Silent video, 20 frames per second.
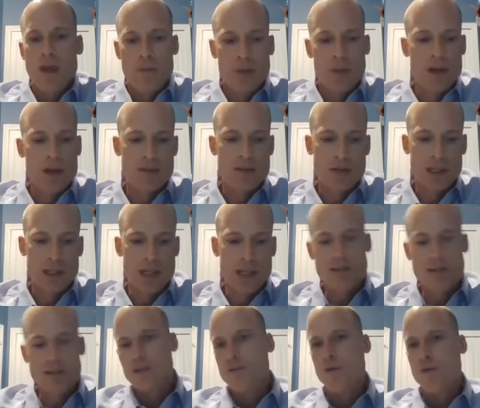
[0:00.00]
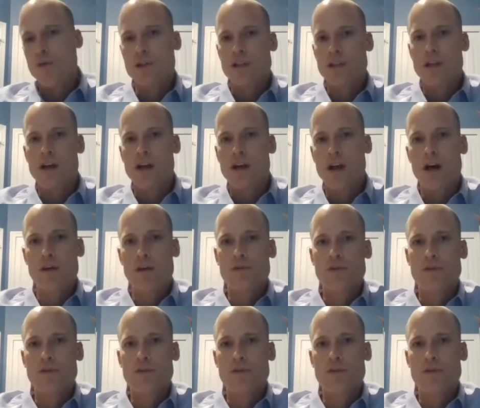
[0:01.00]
Because unless you're fortunate enough